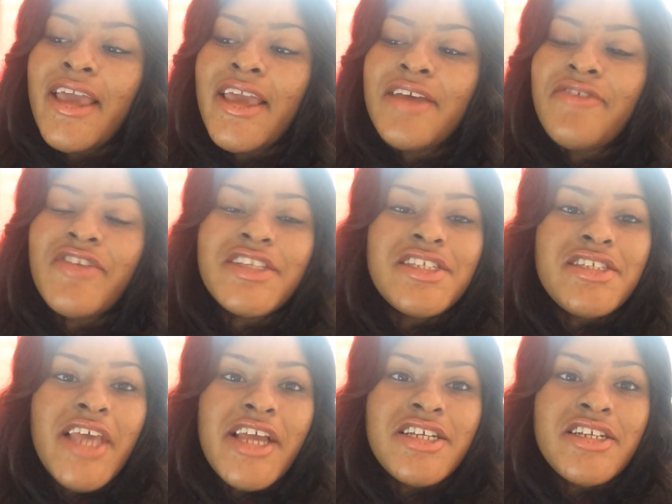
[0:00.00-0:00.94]
And
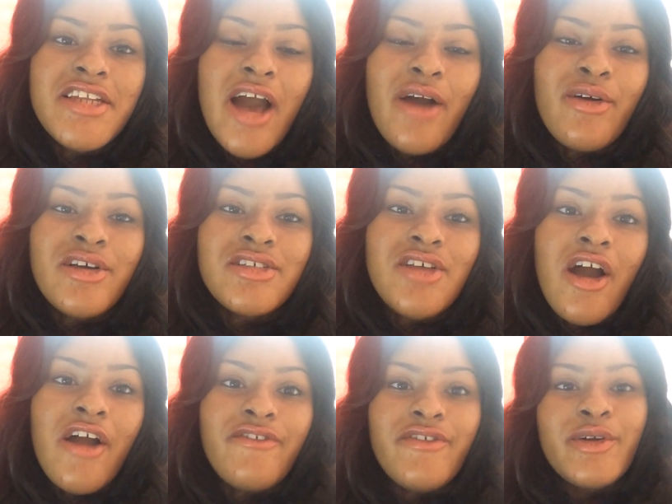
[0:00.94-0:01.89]
visitation hours
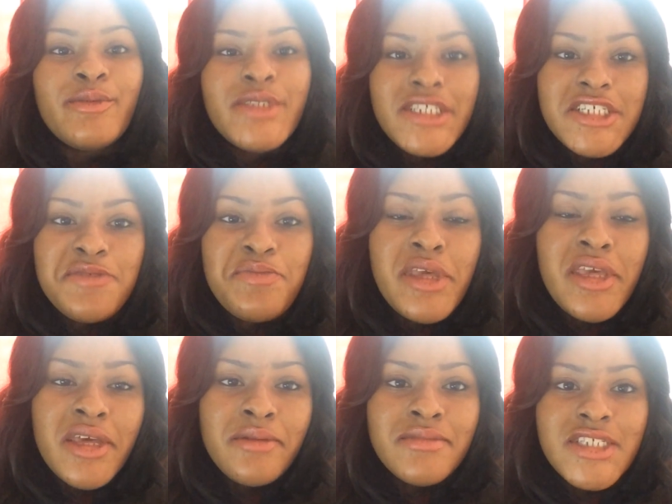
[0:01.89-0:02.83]
are from 6
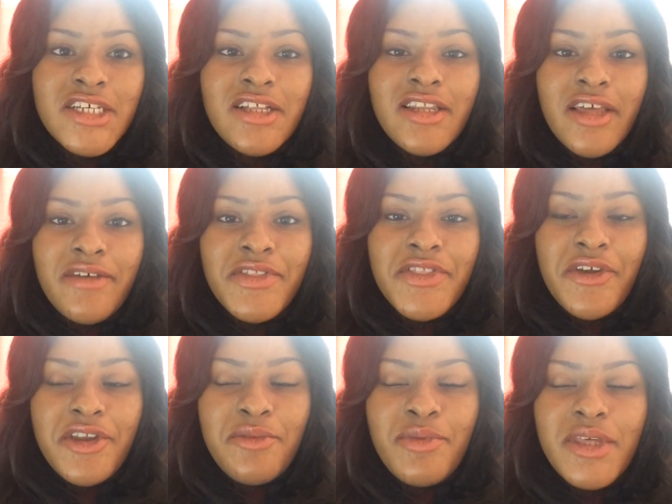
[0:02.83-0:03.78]
p.m. till
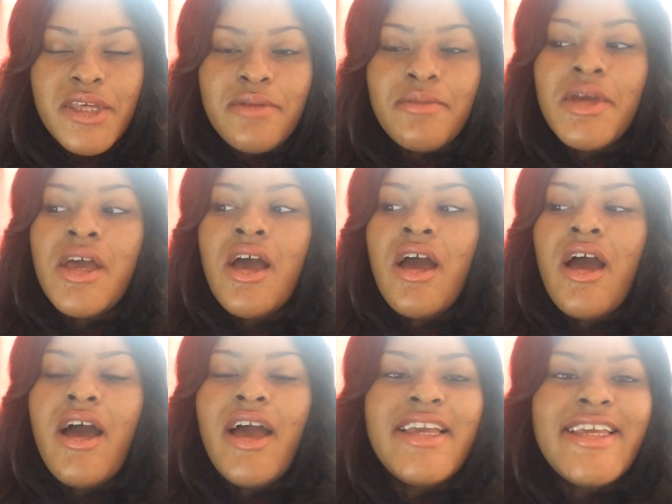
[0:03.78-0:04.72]
11:30 p.m.
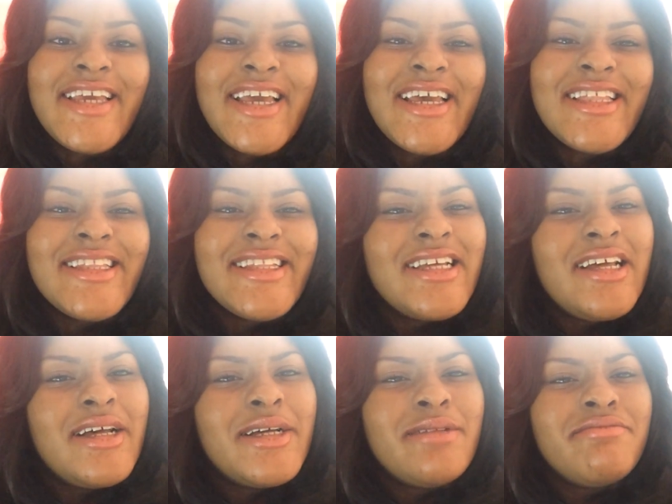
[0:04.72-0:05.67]
Yeah,
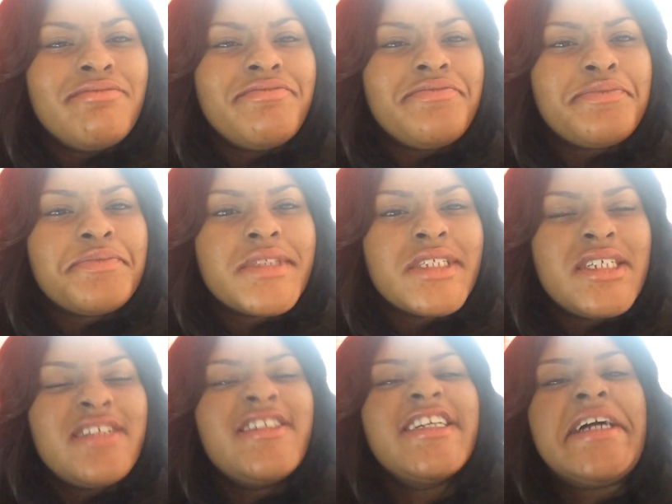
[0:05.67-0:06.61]
I
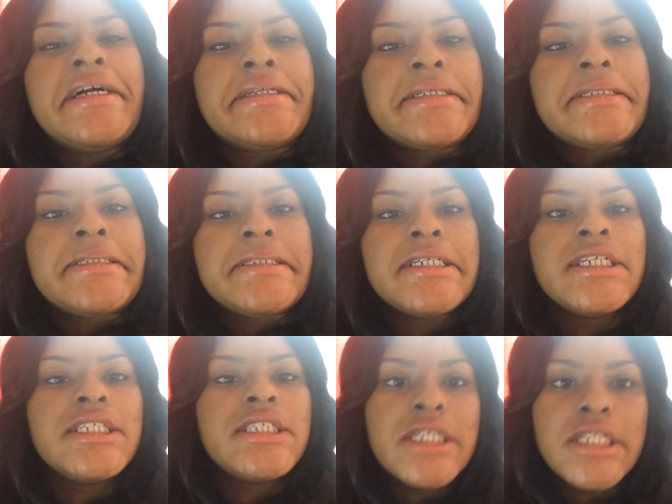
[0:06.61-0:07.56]
know it kind of
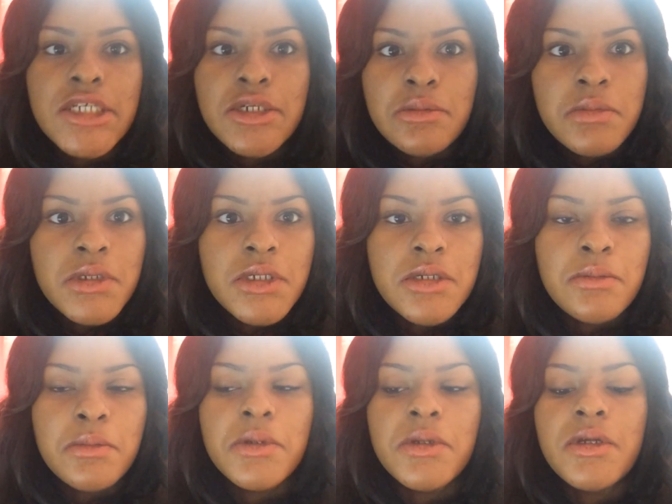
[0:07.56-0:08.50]
sucks a little bit,
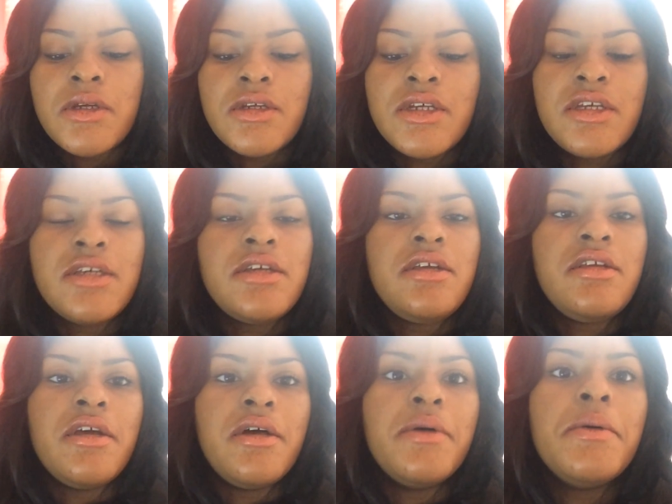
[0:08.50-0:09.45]
but,
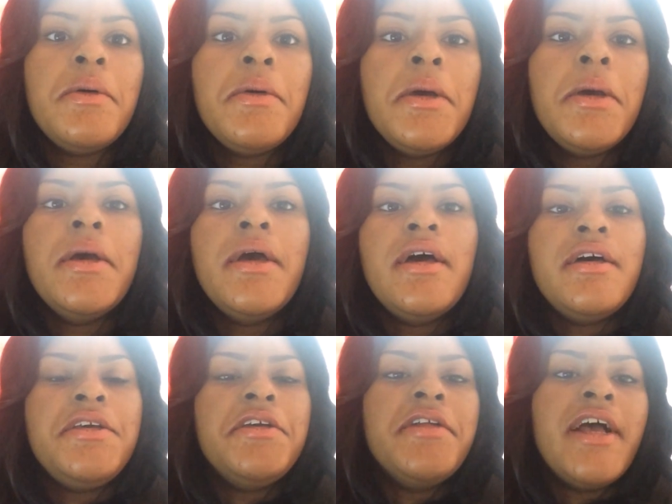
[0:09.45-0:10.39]
you know,
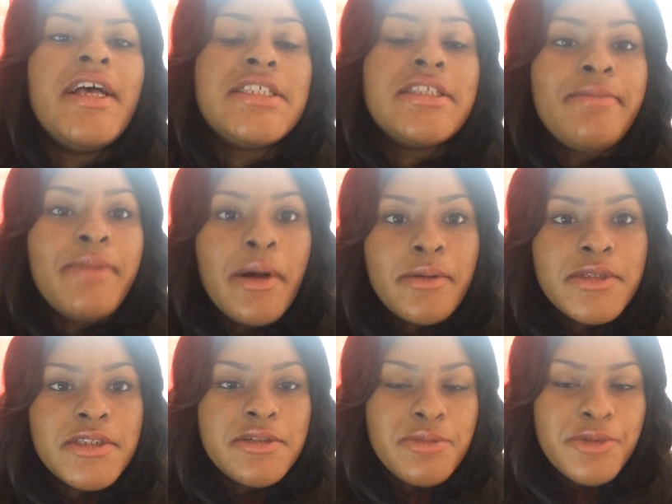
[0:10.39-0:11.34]
you're not
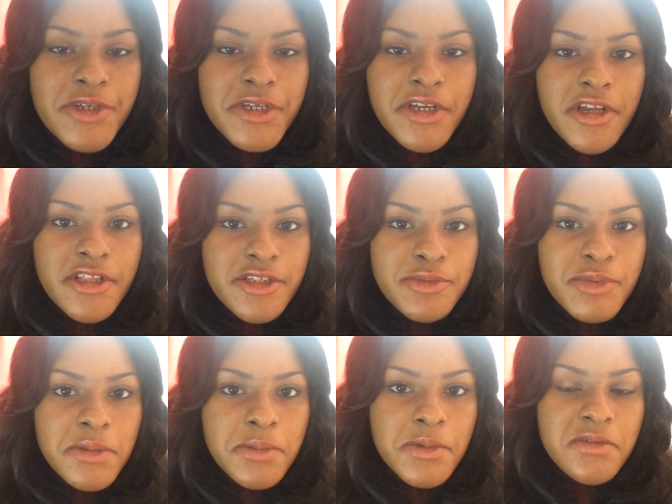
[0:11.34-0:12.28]
supposed to bring other
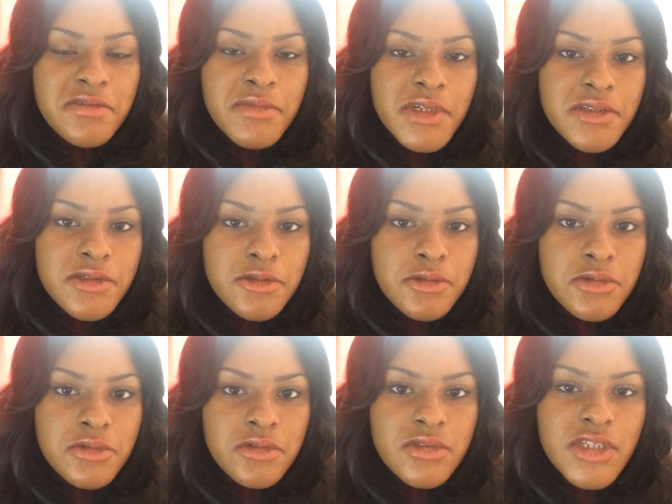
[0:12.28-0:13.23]
people from other
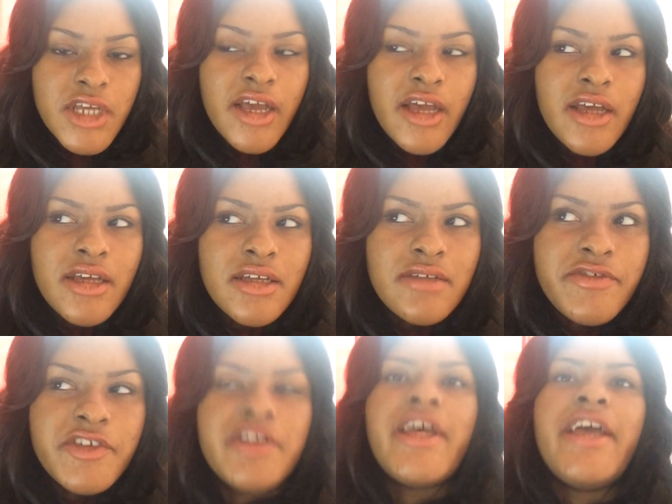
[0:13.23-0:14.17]
schools. I
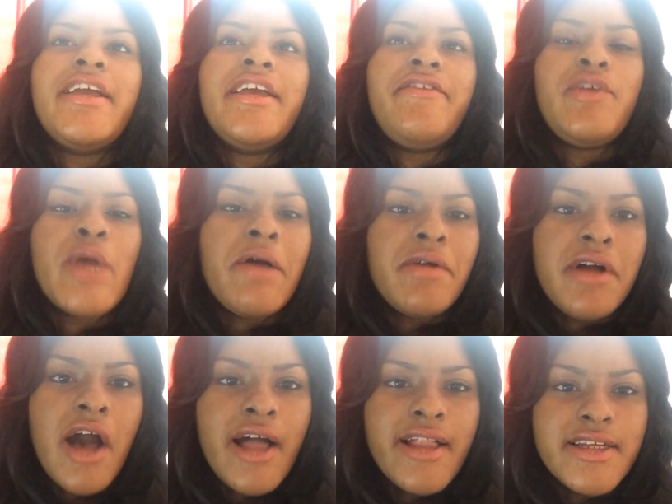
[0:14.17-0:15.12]
feel like if you have a
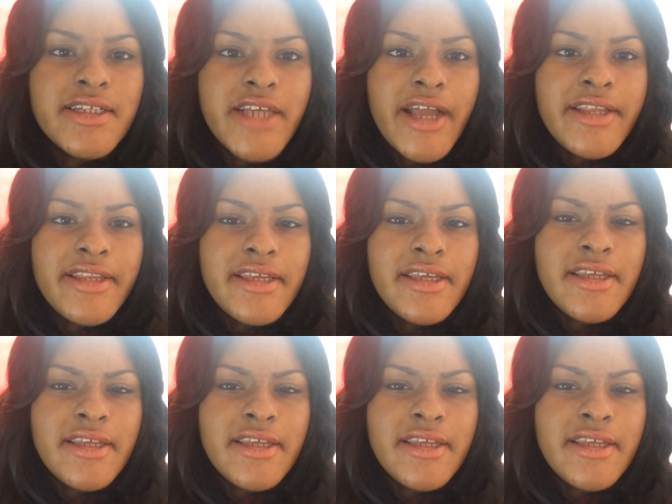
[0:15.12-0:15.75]
college ID,